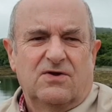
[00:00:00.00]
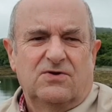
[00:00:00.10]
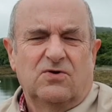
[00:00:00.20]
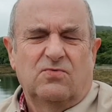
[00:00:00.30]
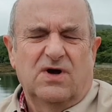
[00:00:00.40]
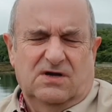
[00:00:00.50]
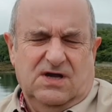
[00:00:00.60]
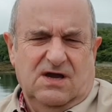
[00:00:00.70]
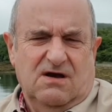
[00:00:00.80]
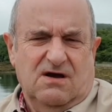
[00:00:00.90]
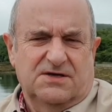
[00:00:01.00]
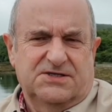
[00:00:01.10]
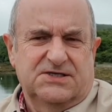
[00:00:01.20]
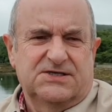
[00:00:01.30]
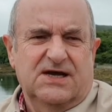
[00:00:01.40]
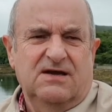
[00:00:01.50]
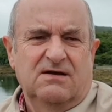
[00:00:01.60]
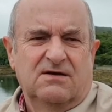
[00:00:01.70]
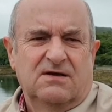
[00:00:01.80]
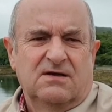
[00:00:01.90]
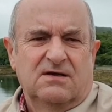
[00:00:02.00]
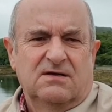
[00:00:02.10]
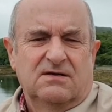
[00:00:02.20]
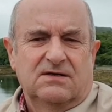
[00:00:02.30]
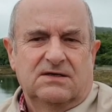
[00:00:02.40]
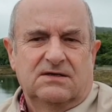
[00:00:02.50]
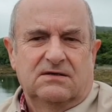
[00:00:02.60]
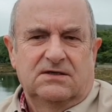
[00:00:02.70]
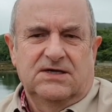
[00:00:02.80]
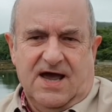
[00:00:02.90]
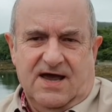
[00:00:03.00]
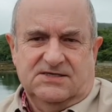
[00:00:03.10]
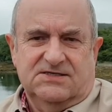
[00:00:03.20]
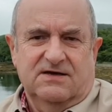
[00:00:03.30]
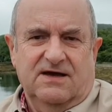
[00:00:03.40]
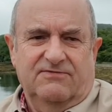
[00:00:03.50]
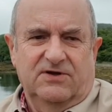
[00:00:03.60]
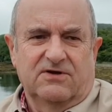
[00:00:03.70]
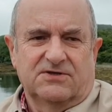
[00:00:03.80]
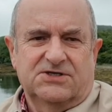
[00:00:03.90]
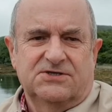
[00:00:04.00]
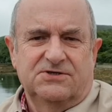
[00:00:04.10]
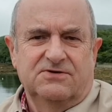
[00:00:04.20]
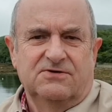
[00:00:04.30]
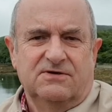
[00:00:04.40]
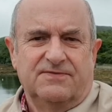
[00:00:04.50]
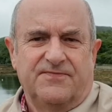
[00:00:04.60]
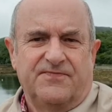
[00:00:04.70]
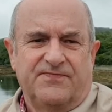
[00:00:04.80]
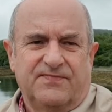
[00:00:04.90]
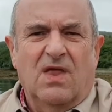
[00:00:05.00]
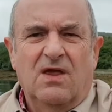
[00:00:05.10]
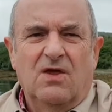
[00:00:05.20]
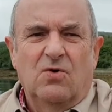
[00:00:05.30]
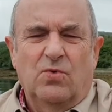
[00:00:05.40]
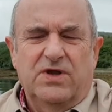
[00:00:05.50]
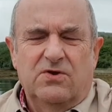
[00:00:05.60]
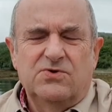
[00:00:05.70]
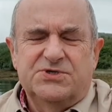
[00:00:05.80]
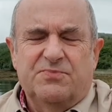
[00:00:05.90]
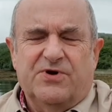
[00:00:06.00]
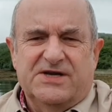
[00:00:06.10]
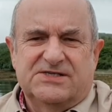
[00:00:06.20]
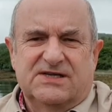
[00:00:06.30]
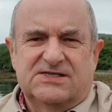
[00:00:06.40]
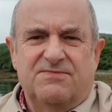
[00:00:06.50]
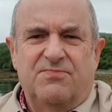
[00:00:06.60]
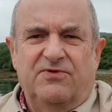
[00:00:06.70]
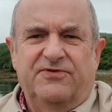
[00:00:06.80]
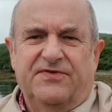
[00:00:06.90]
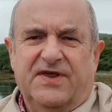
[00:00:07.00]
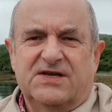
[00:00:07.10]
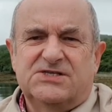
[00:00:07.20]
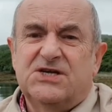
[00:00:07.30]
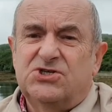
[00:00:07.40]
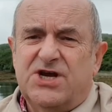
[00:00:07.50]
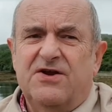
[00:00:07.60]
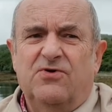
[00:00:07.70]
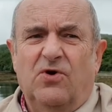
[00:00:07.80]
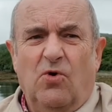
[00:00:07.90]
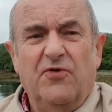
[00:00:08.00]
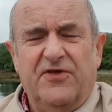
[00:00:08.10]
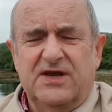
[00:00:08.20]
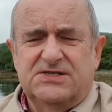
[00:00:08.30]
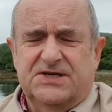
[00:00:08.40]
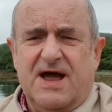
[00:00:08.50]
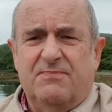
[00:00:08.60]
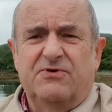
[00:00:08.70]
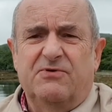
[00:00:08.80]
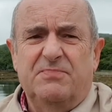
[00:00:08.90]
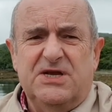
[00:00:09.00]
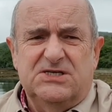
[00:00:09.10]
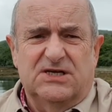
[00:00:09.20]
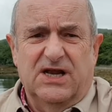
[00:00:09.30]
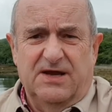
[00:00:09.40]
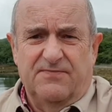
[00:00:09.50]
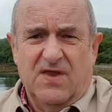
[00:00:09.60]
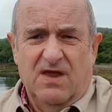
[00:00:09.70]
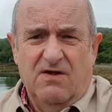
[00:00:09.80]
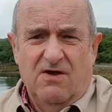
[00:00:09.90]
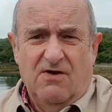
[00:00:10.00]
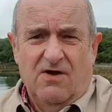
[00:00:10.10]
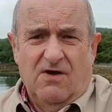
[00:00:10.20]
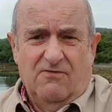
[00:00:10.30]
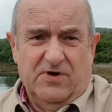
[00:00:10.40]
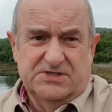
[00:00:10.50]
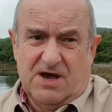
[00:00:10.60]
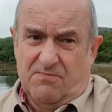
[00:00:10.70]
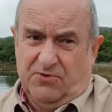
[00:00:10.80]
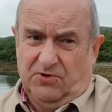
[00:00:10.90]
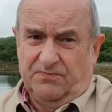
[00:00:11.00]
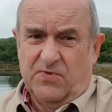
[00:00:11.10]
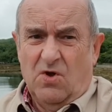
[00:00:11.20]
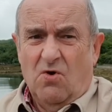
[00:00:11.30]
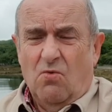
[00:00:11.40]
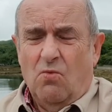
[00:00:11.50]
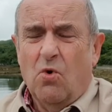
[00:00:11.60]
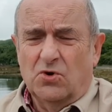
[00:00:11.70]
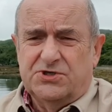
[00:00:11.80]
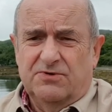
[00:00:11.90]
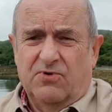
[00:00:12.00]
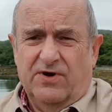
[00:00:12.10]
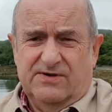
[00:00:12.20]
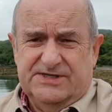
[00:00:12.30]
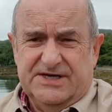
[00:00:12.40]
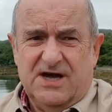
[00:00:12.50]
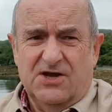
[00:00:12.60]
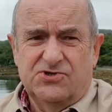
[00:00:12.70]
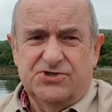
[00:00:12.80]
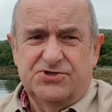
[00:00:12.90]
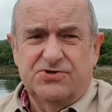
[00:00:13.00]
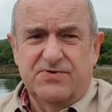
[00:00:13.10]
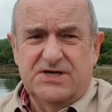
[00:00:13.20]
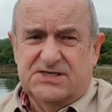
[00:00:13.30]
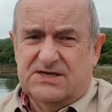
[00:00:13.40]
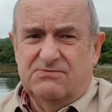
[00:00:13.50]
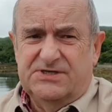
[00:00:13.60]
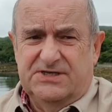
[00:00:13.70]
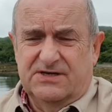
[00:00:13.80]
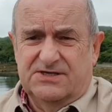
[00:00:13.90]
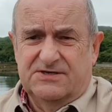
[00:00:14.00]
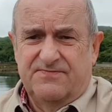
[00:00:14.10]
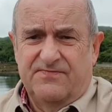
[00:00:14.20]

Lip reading: You're working hard today? Yes, I have a lot to do. We use the present simple for things in general or things that happen repeatedly. For example, water boils at 100 degrees Celsius.